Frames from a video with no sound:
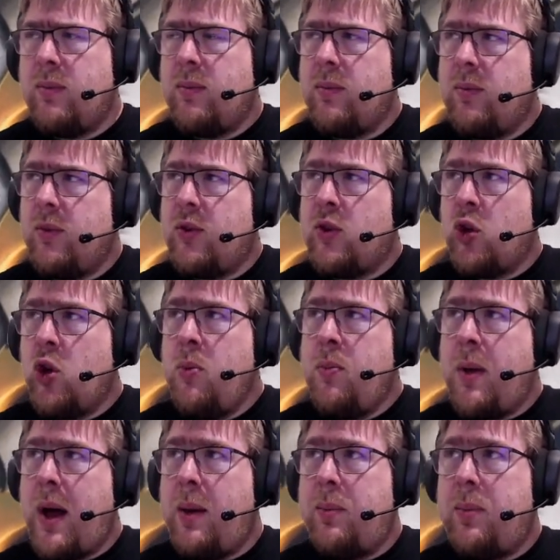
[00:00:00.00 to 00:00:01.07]
Scoop
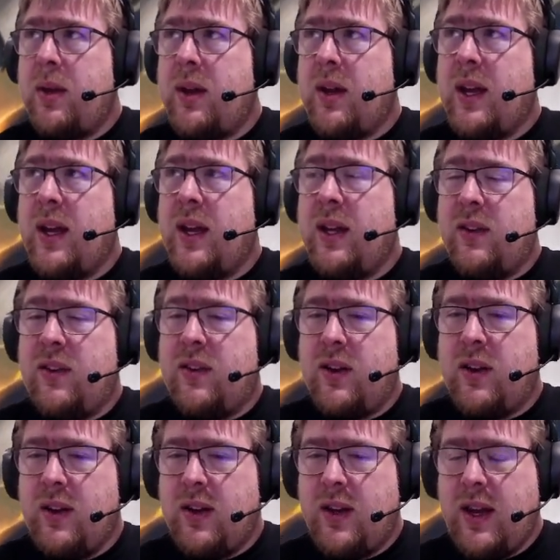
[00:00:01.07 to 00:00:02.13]
Up is
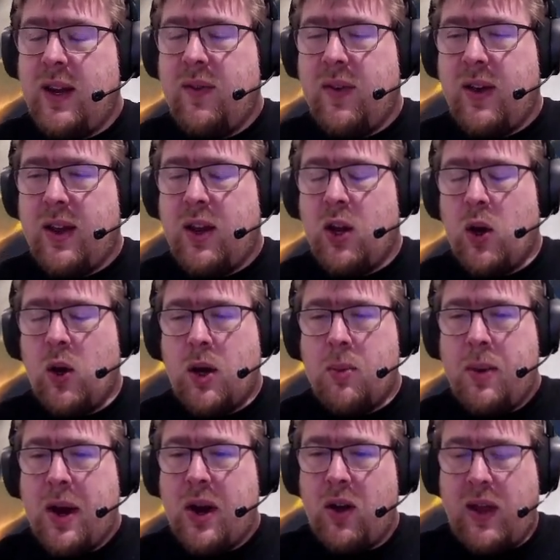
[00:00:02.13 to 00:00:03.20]

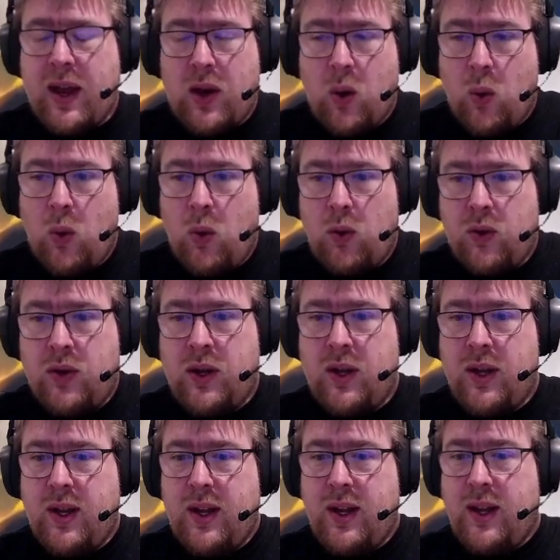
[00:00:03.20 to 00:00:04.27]
compared to like the
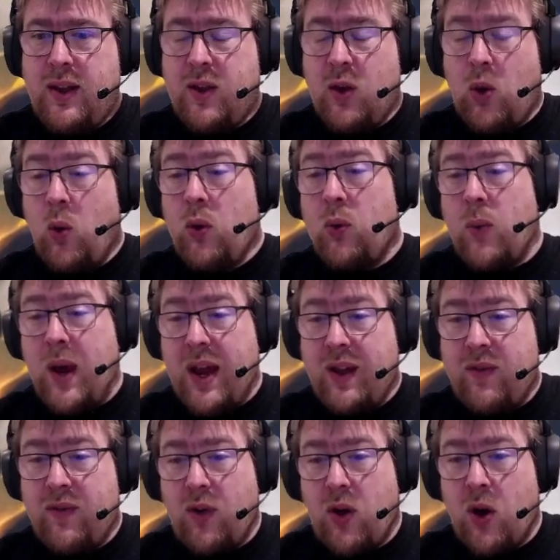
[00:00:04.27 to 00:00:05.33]
old way
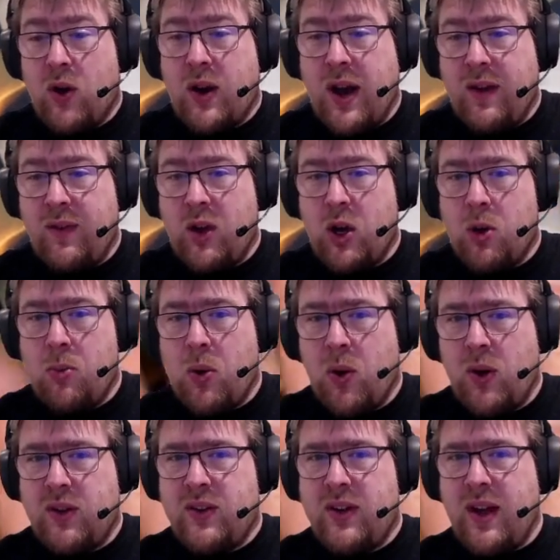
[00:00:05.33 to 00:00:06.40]
of archiving your
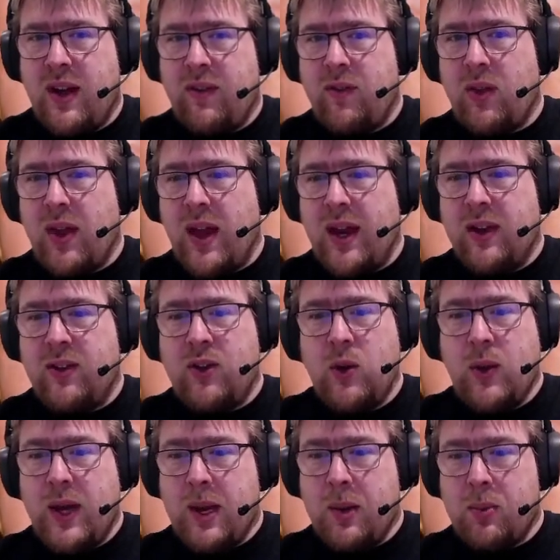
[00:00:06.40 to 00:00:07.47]
opponent's stuff like
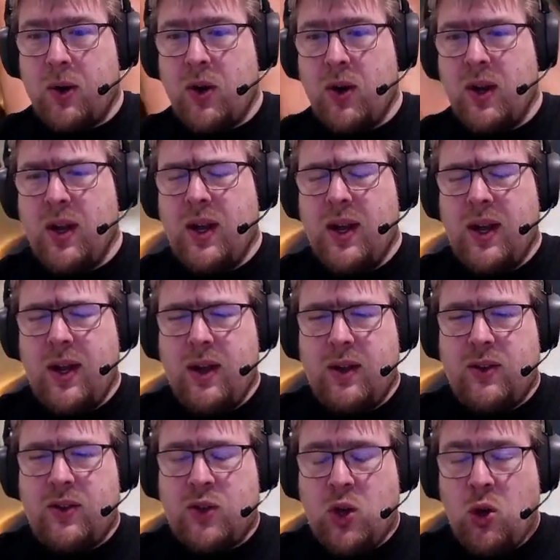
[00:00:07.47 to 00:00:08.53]
Zookeeper.
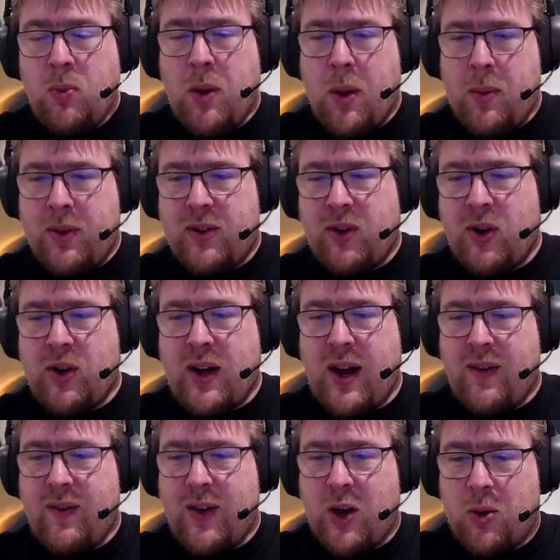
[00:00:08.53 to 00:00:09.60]
Scoop Up is
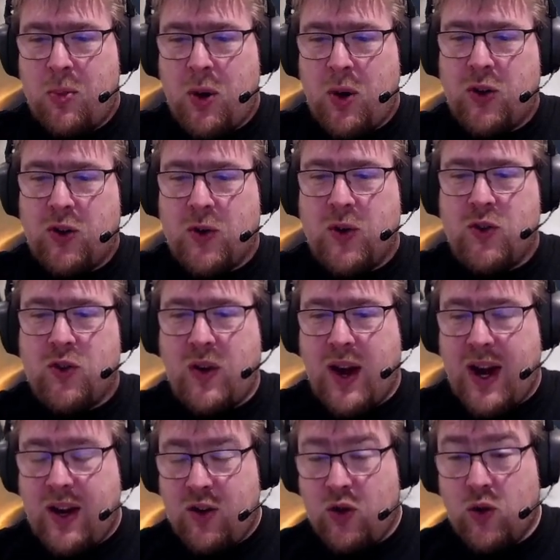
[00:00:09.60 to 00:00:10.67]
archiving your opponent's creature
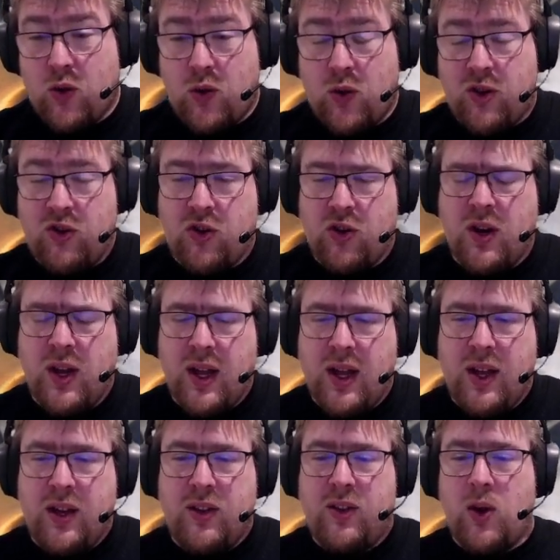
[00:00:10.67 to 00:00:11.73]
and your creature.
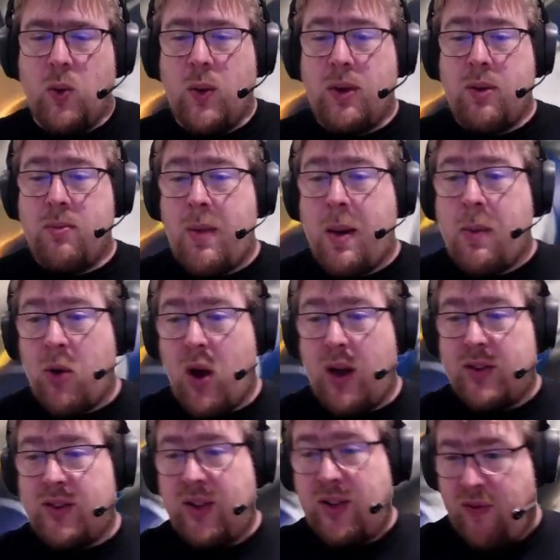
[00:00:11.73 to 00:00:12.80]
So with
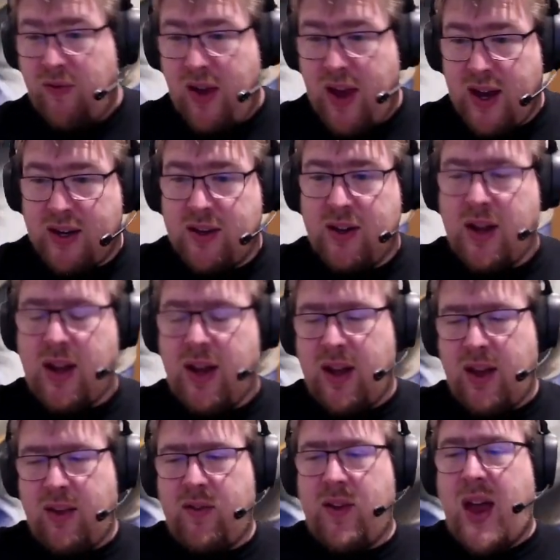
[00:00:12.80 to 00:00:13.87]
Memorox's effect
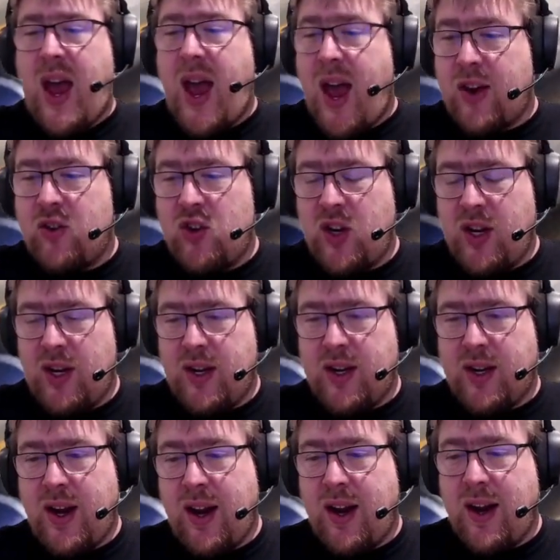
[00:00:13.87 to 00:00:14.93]
of action,
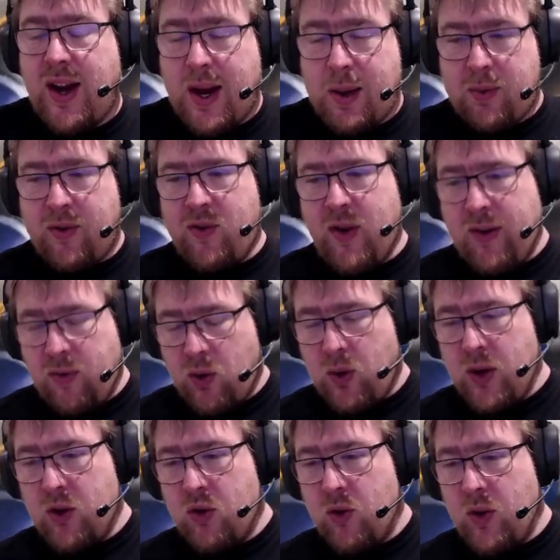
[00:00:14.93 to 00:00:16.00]
get an amber for every
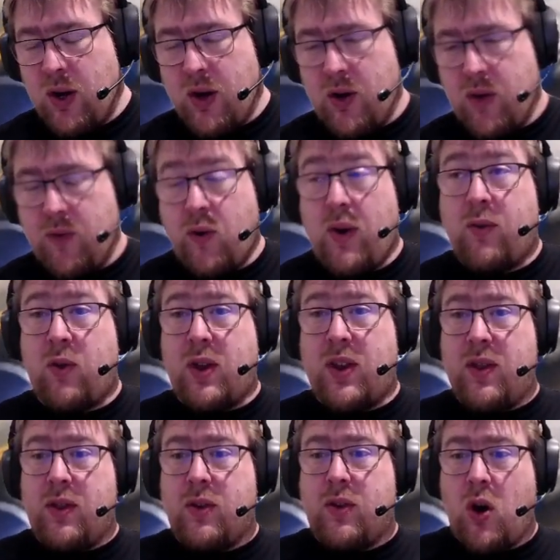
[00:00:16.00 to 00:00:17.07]
creature or for every
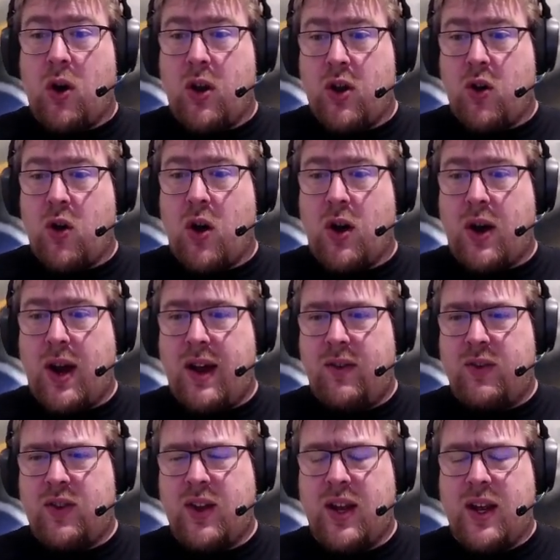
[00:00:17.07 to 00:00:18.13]
card in your
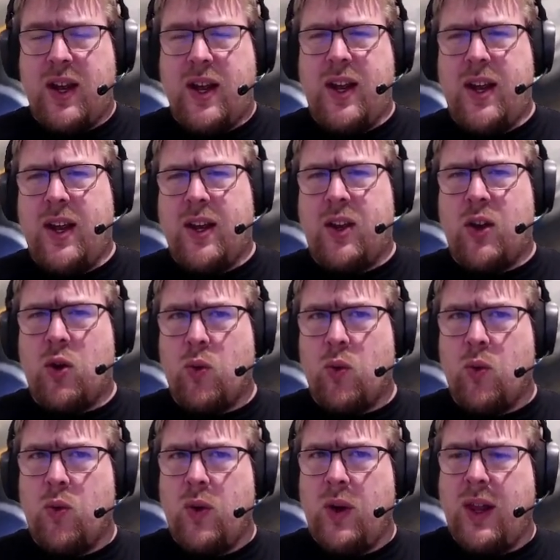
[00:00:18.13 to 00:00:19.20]
archives, you're
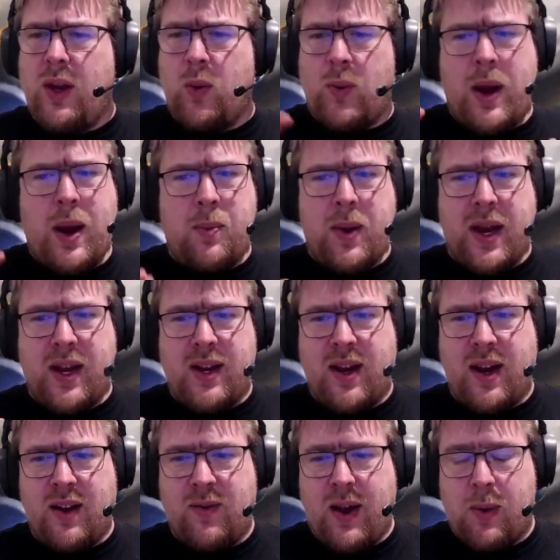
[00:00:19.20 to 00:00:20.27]
really ramping a
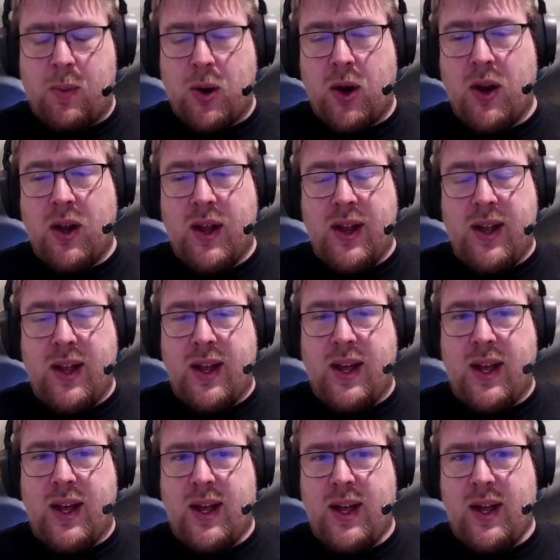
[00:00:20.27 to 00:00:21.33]
ton of amber.
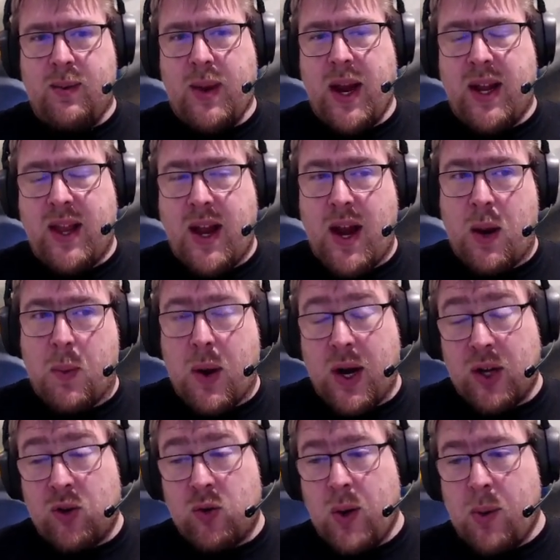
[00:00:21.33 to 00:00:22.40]
And then
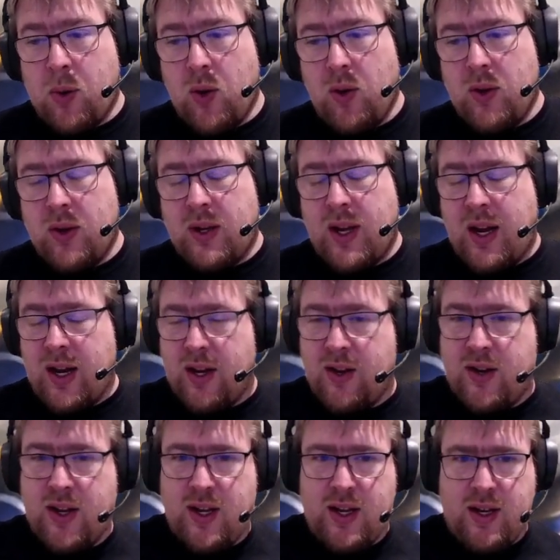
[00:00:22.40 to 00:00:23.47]
Ironix Rebel getting
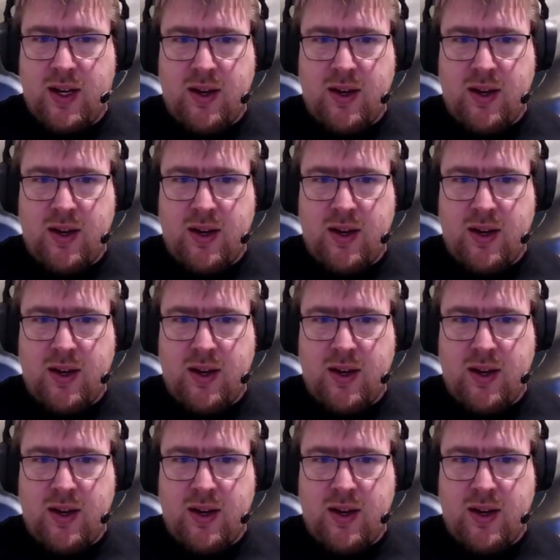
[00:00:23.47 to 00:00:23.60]
to